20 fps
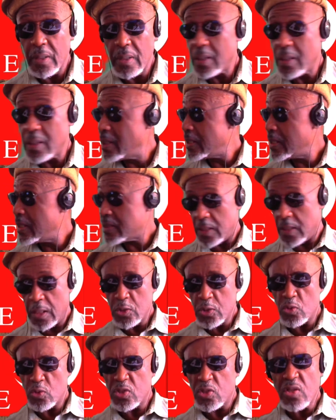See, so it
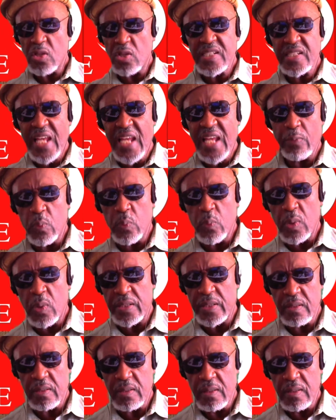starts out with want.
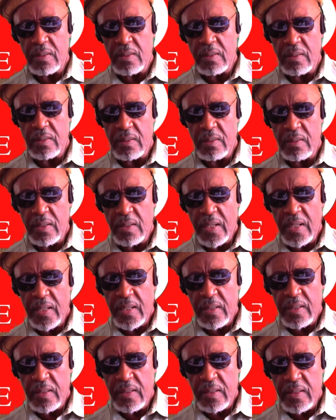
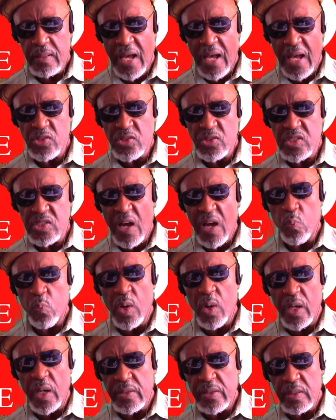Thou shalt not want.
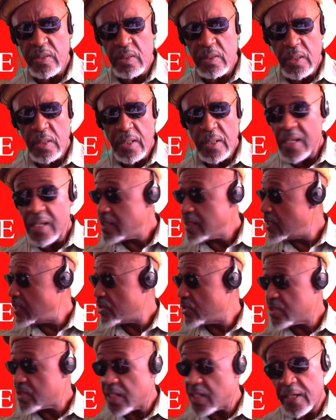You
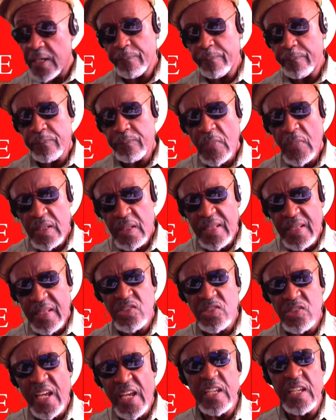understand? That's not
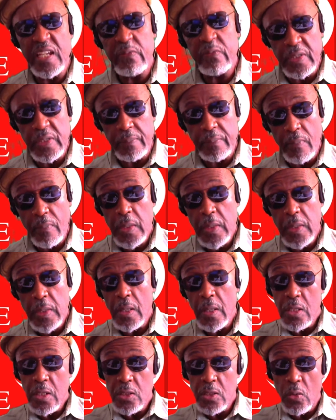envy. So
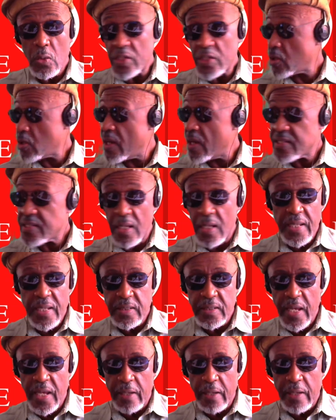it starts out like that.
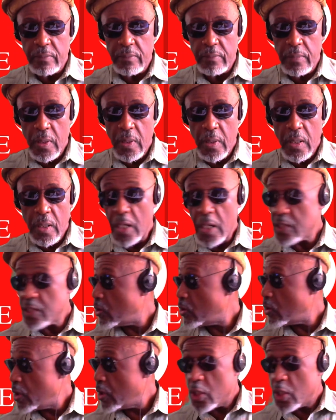So
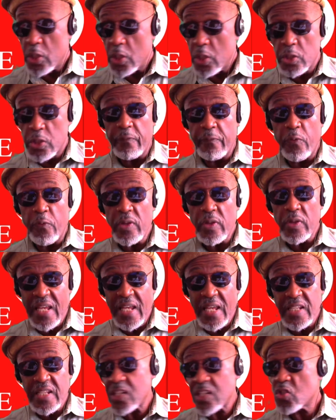the void that's
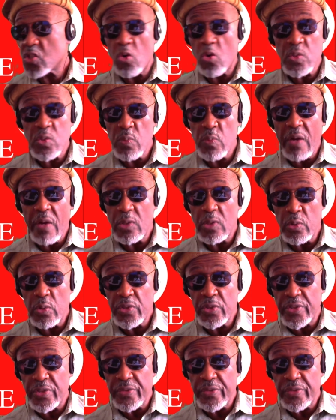causes revolutions.